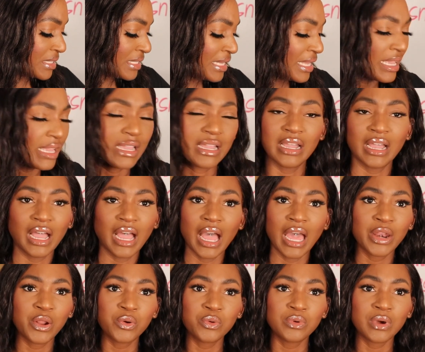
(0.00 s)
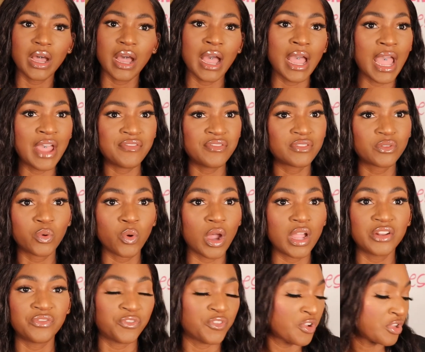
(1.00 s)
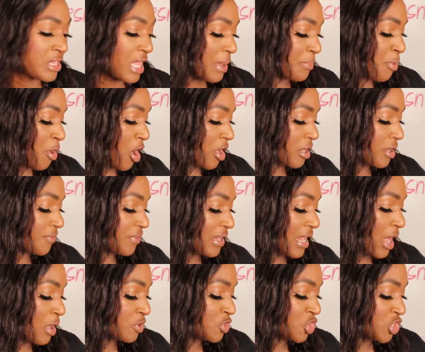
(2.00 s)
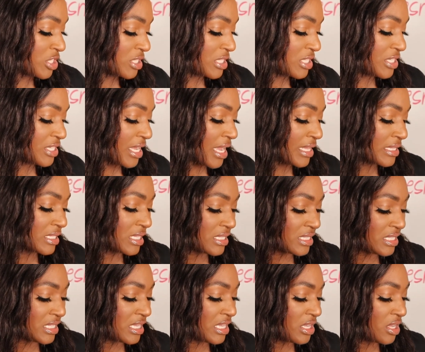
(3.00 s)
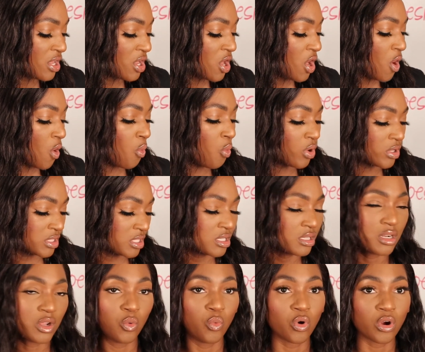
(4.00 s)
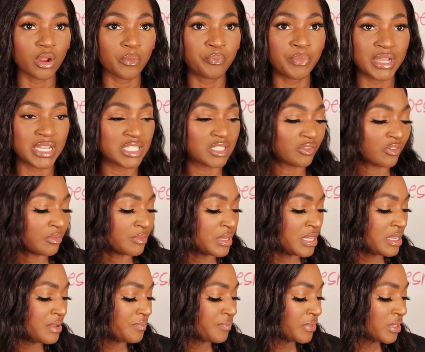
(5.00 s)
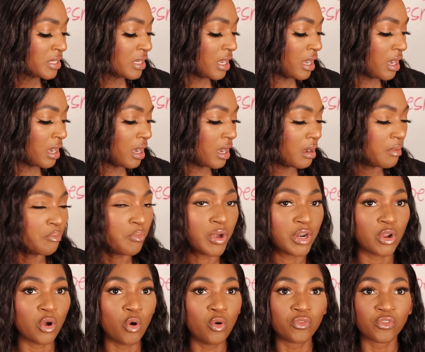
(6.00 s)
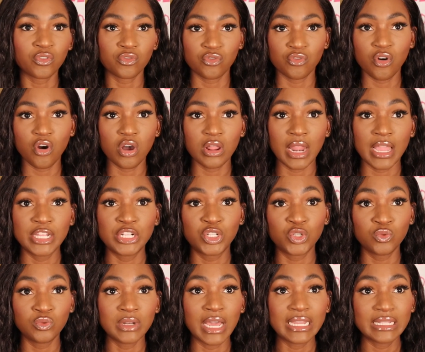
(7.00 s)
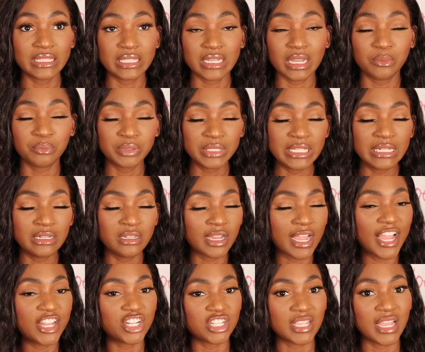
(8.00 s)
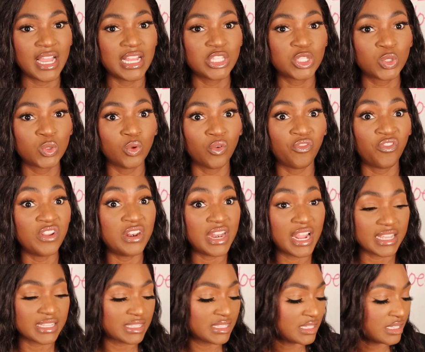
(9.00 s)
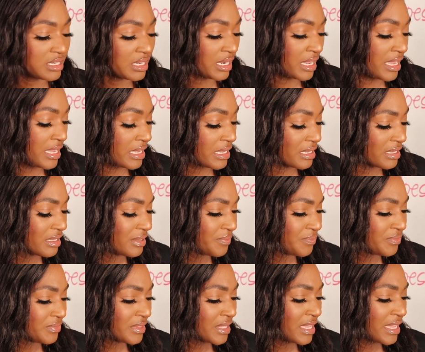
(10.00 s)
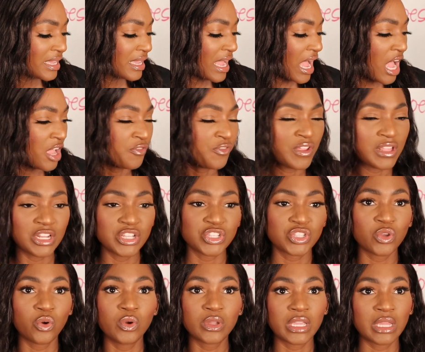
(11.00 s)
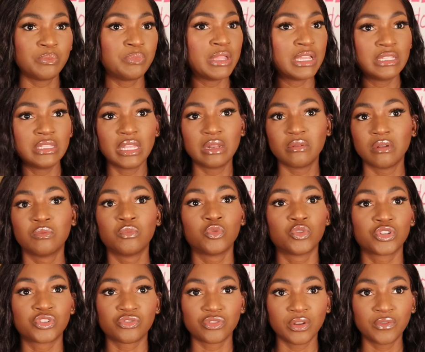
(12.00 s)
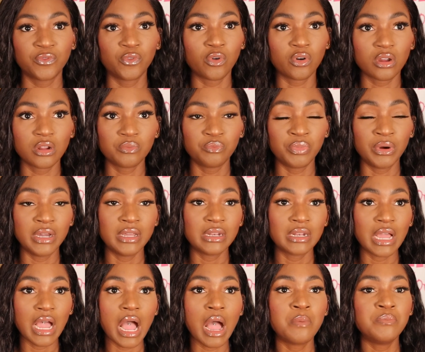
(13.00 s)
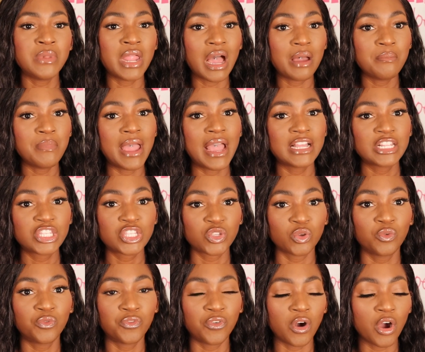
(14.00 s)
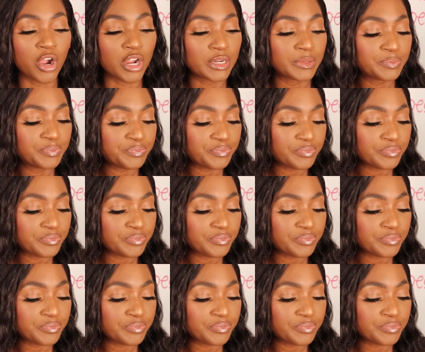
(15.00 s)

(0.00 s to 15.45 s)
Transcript: Yeah, I haven't quite figured that part of it out just as yet to see what's gonna work best for me. But overall I do like the complete look. I just had to finesse it. Like, I feel as though it could be a little bit more straightforward, but I'm not mad so far.